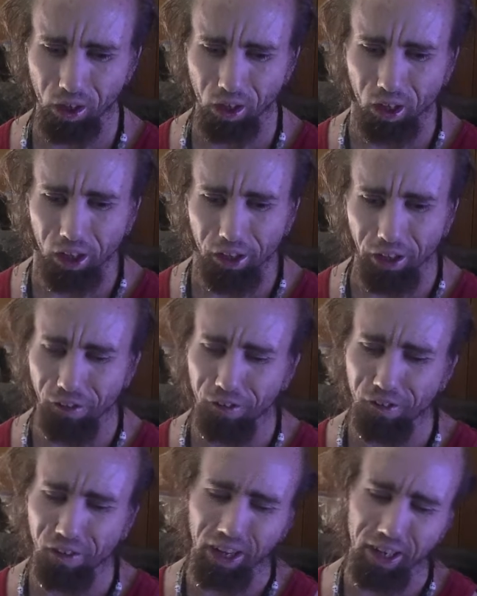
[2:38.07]
This
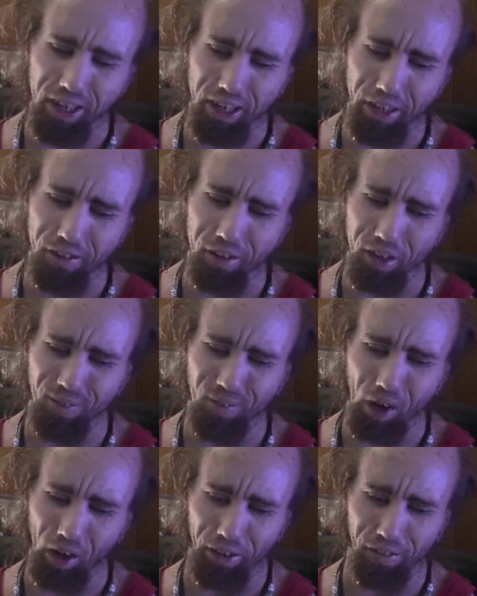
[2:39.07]
shit needs to
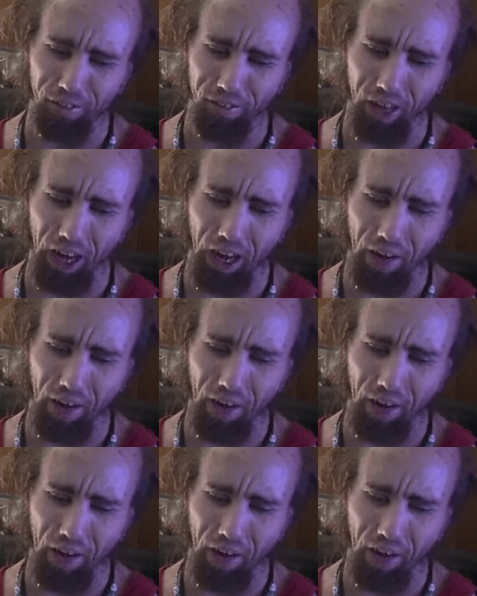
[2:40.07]
fucking stop.